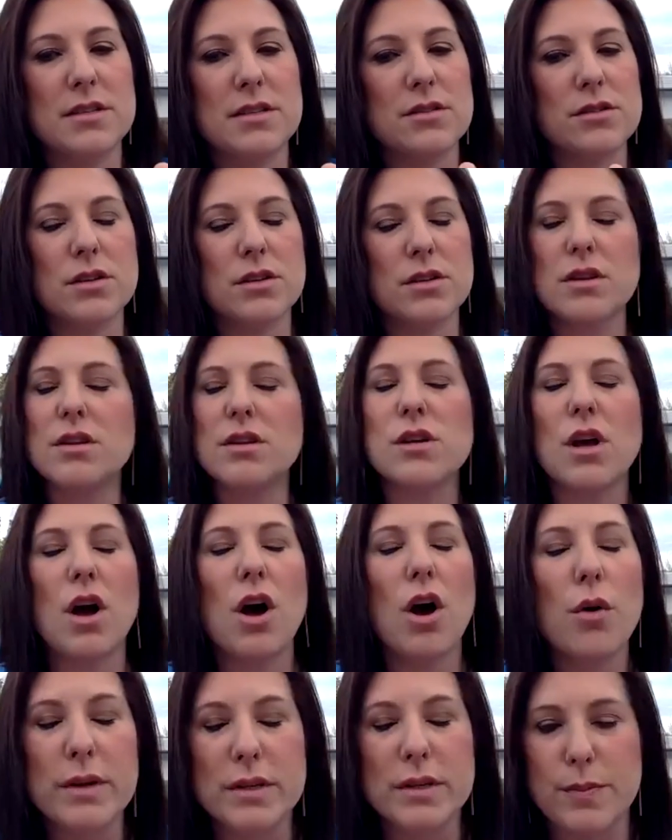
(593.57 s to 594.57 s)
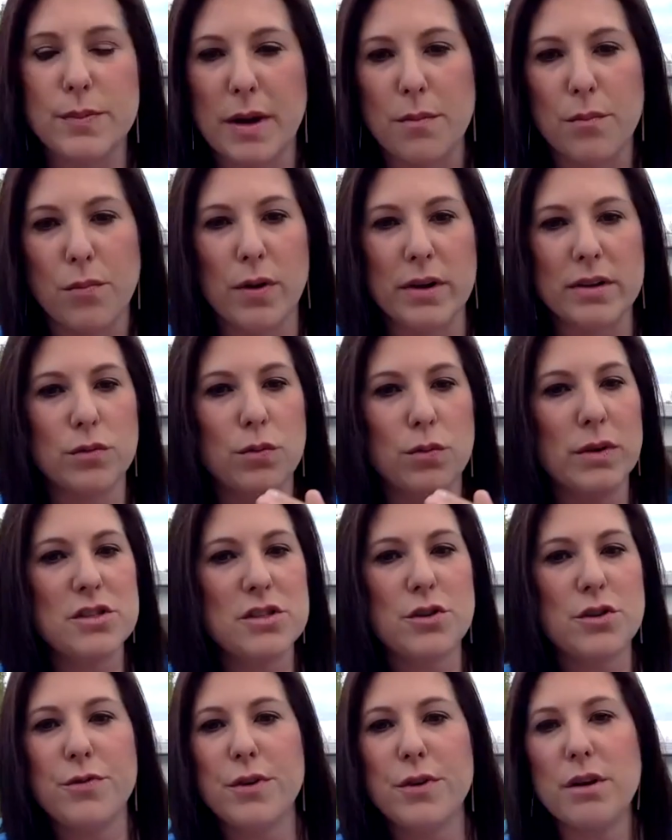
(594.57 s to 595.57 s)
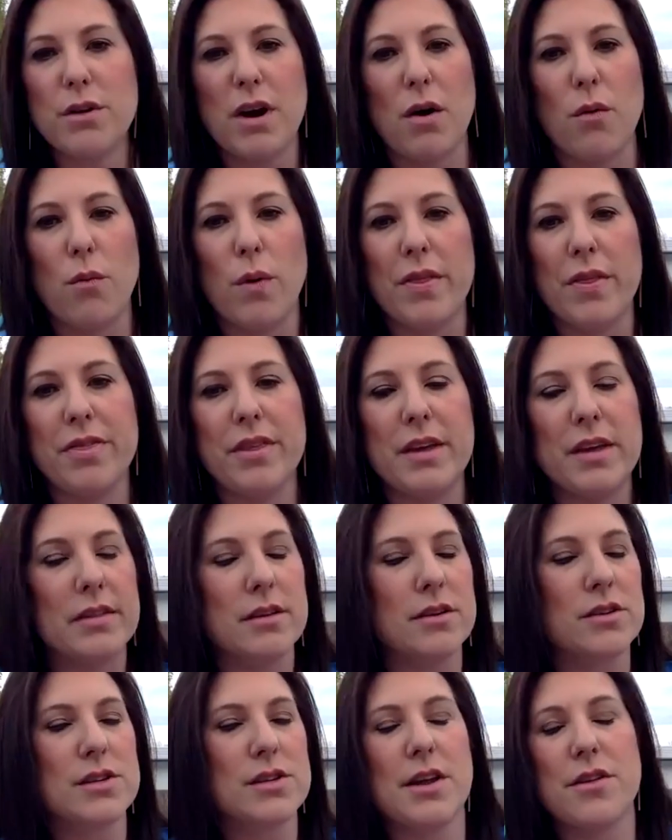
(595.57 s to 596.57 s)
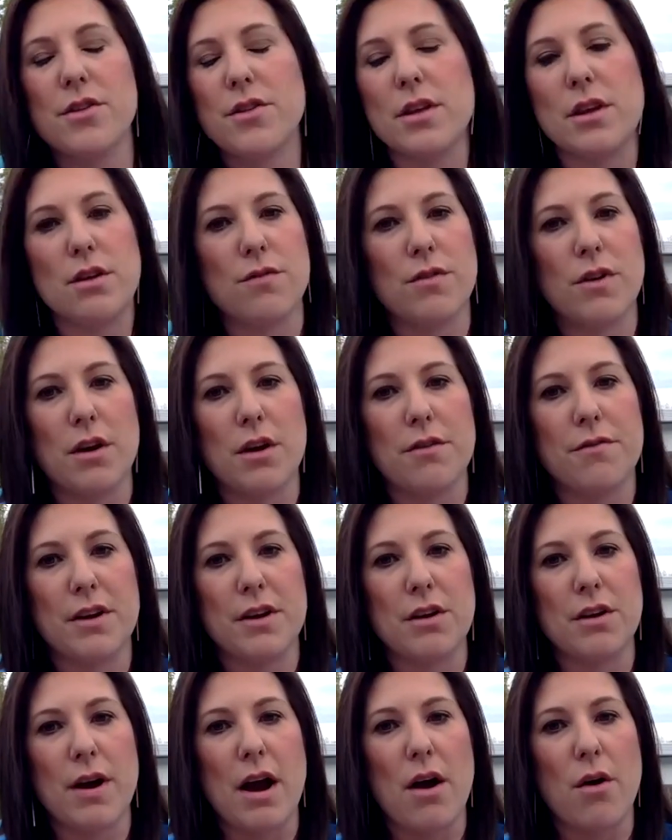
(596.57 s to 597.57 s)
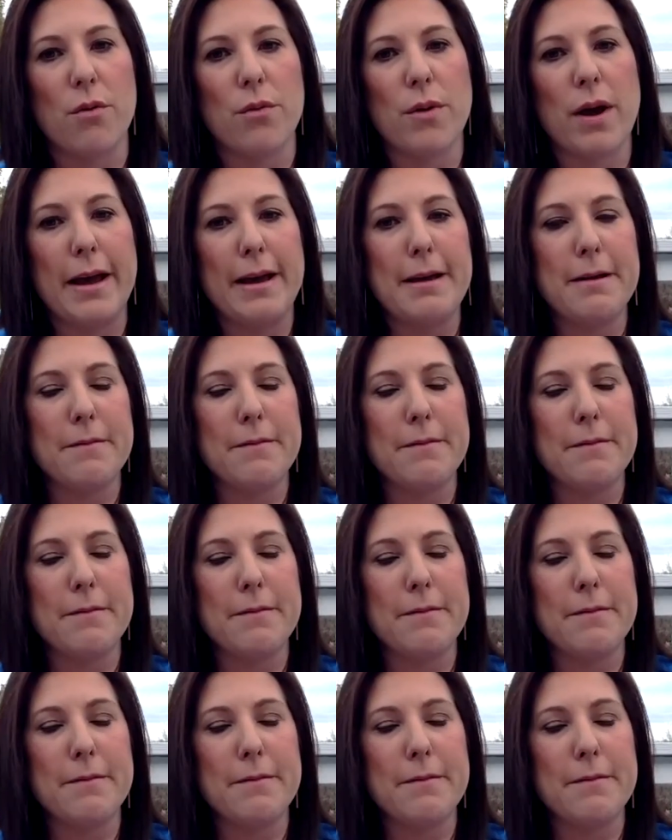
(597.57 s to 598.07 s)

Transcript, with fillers: There's there's always pain points. Once you figure out one thing, there's another thing you've got to figure out, right?